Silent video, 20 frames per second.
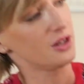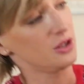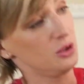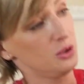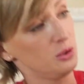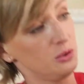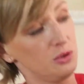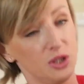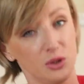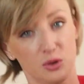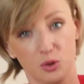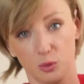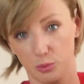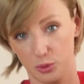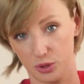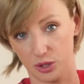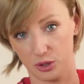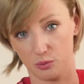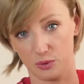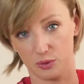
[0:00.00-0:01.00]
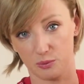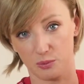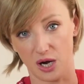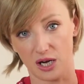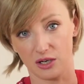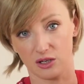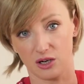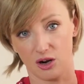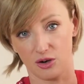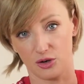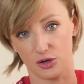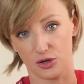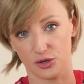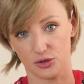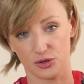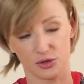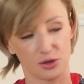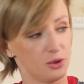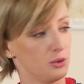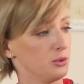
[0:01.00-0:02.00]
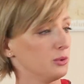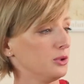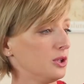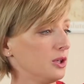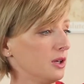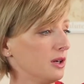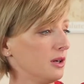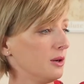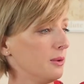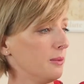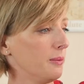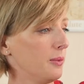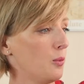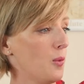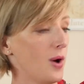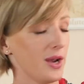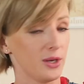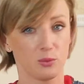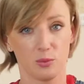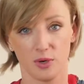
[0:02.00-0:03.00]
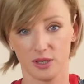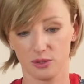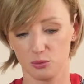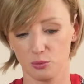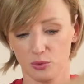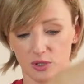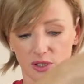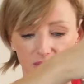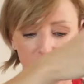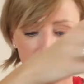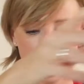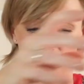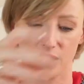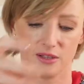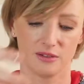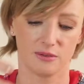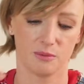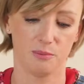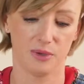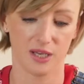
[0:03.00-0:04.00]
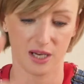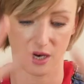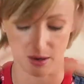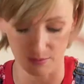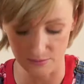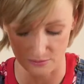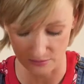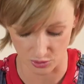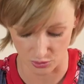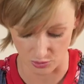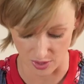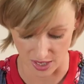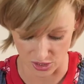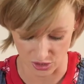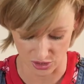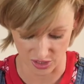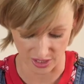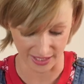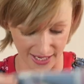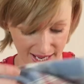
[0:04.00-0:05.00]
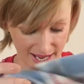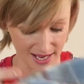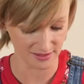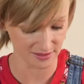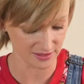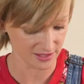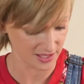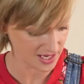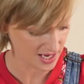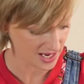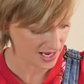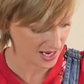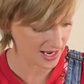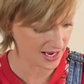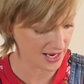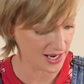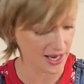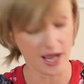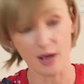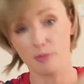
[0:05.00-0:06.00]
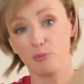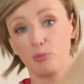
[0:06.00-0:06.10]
you need to put it with bright colors so the white one will not become grayish again. A